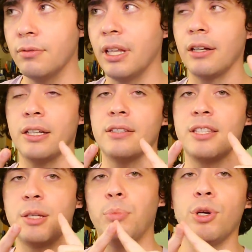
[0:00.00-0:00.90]
there
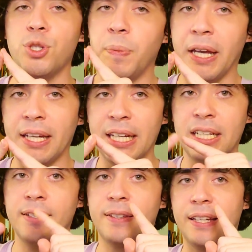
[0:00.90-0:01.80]
is the push
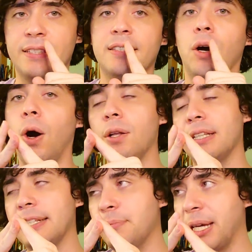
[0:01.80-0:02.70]
ping, the
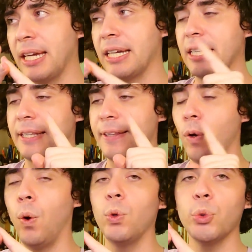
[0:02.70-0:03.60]
all-in ping, the
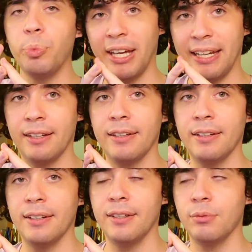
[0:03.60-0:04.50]
hold ping,
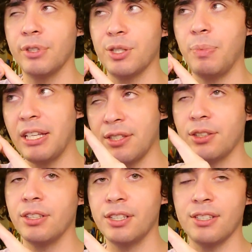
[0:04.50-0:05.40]
which is
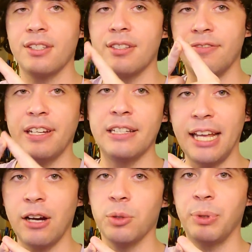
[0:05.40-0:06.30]
basically just the defend
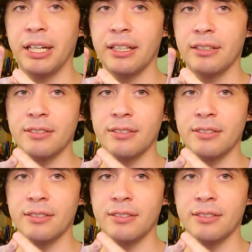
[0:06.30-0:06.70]
tower ping.